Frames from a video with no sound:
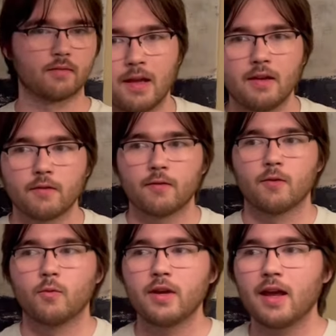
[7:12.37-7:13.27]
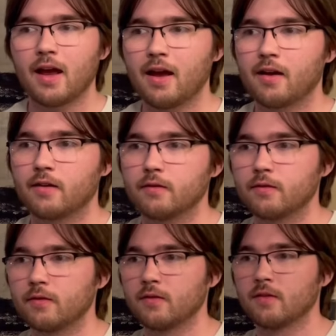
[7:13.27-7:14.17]
If we have
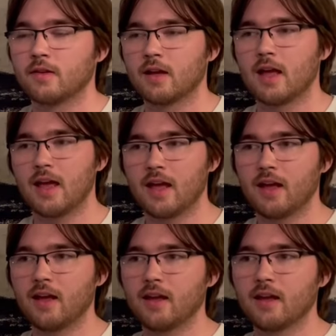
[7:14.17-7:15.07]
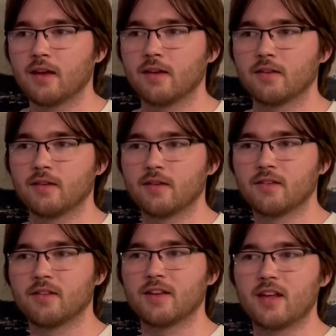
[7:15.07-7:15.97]

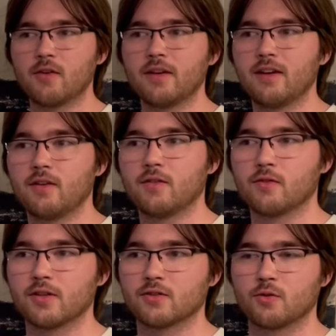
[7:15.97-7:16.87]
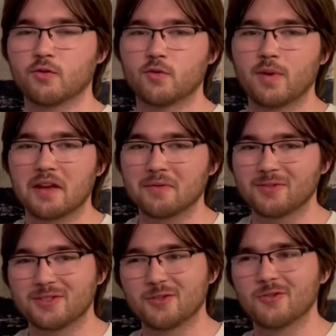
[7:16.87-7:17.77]
the hearing threshold to be able
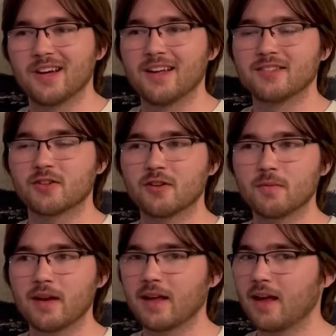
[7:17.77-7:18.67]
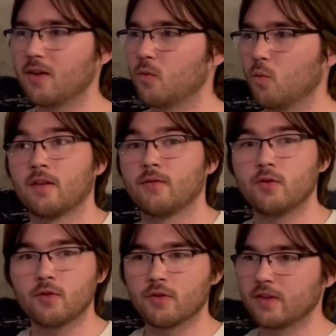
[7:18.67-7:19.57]
to turn my head a few
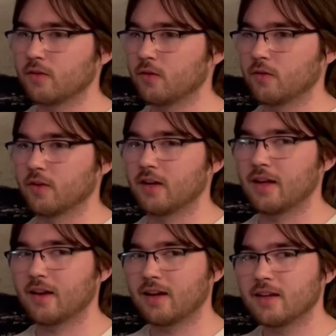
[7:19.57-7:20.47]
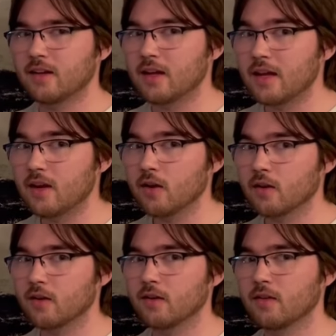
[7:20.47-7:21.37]
degrees over and I can
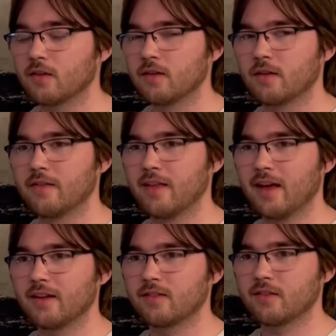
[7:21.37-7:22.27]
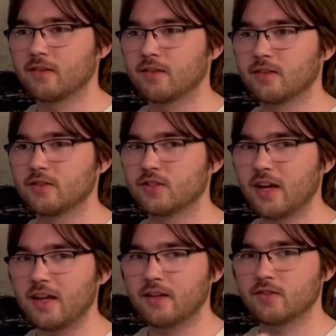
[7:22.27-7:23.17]
hear that
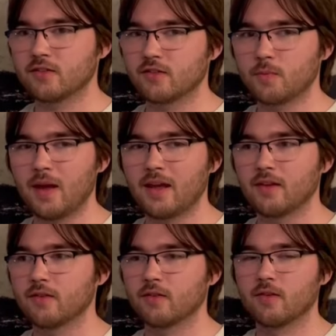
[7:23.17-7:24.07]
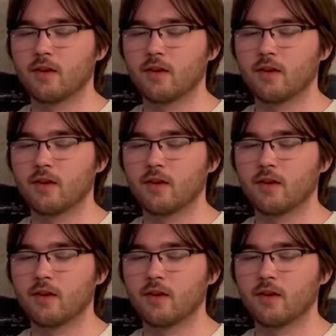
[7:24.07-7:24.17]
change in space,